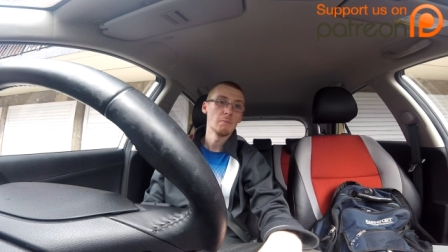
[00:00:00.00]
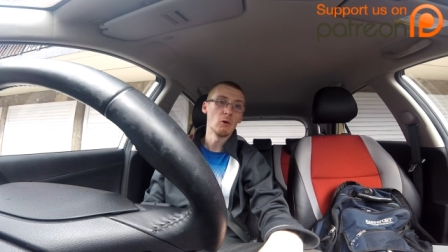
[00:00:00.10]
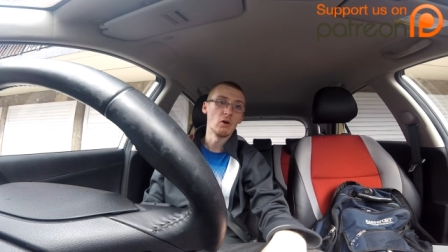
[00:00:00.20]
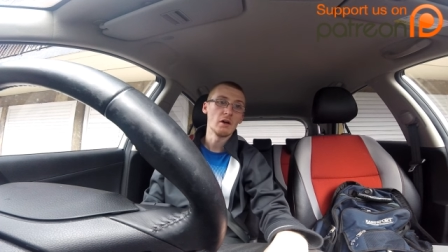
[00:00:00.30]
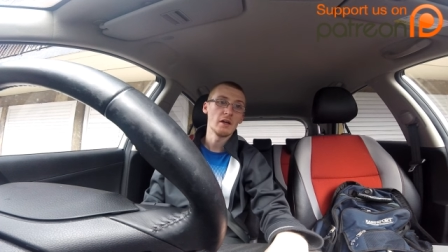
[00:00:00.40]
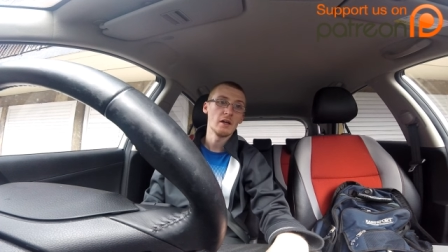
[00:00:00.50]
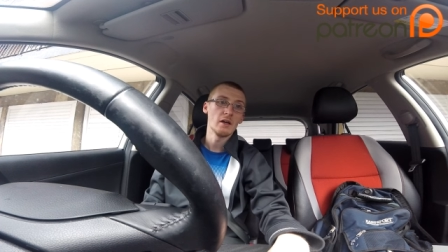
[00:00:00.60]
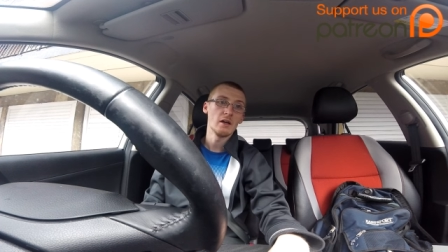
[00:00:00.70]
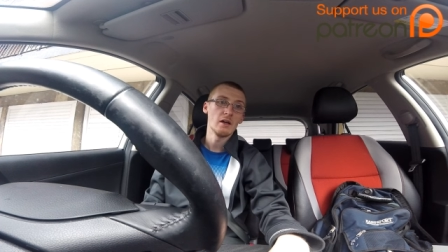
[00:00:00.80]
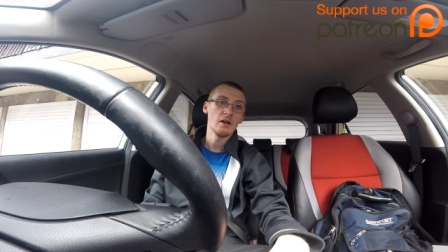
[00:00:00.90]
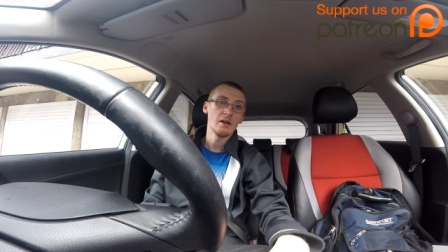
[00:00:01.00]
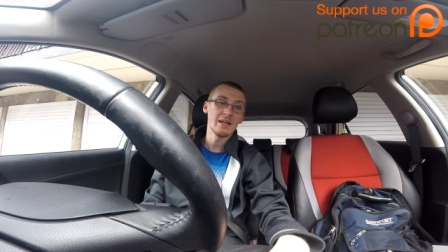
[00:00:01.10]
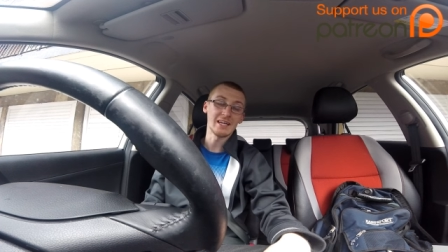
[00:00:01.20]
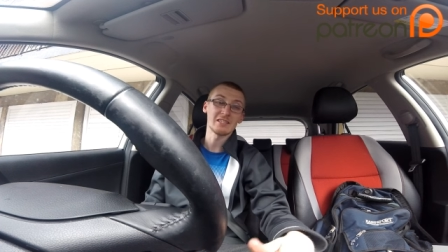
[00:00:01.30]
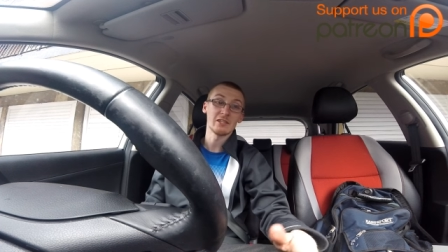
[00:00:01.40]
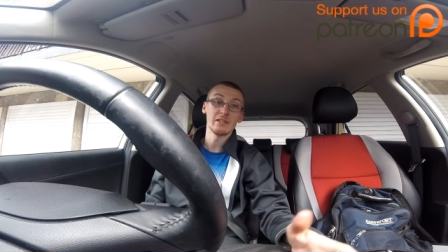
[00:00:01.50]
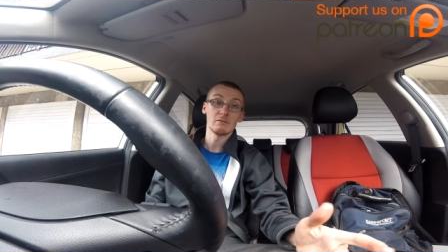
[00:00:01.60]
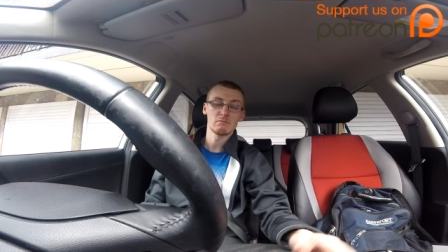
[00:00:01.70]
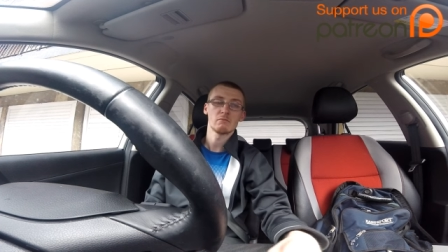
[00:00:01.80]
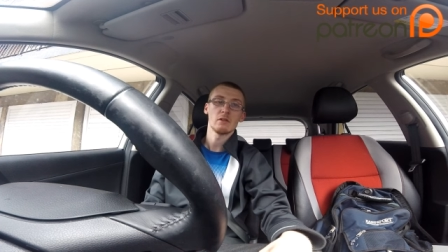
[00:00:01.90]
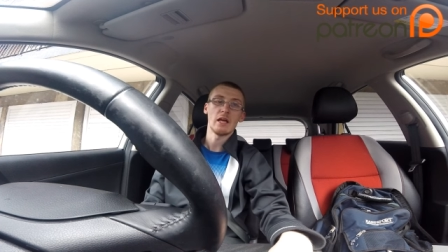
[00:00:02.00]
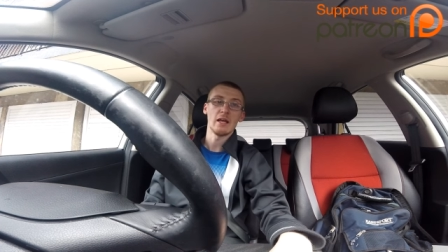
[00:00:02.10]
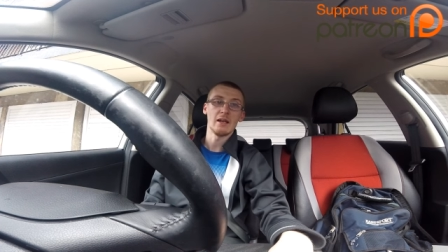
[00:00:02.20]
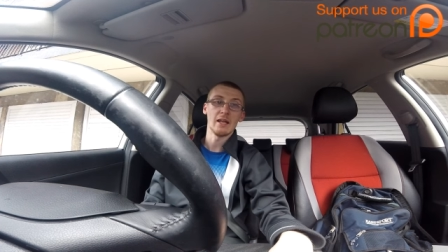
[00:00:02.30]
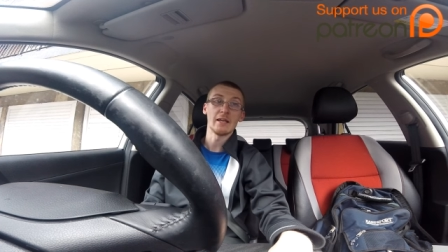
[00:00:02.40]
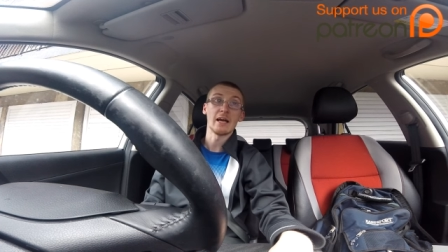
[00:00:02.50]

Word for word: but he actually lent a